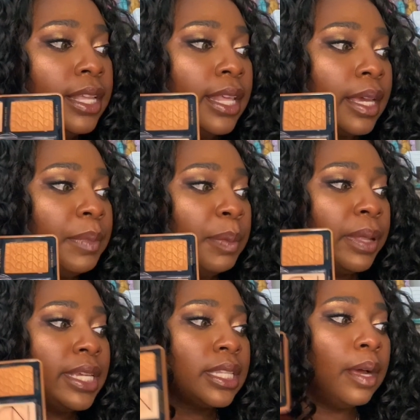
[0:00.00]
that can be
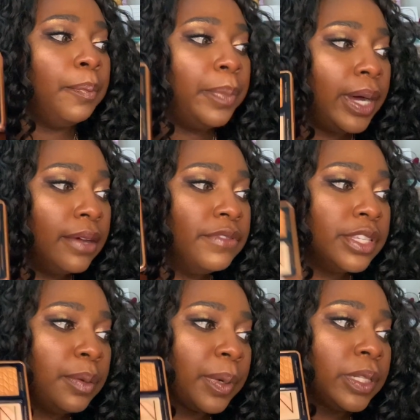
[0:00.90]
placed above
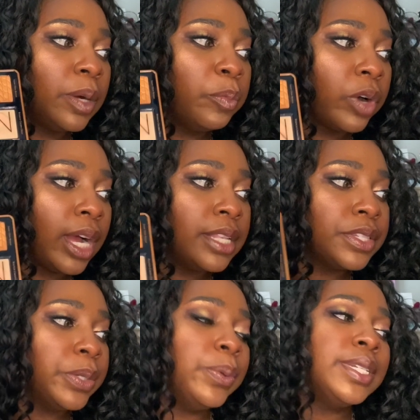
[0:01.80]
Super Glow Bronze
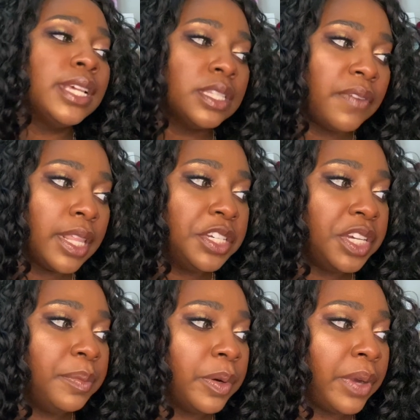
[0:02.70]
to intensify the
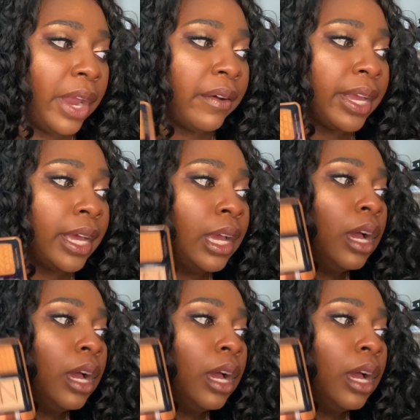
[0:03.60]
cheekbone area,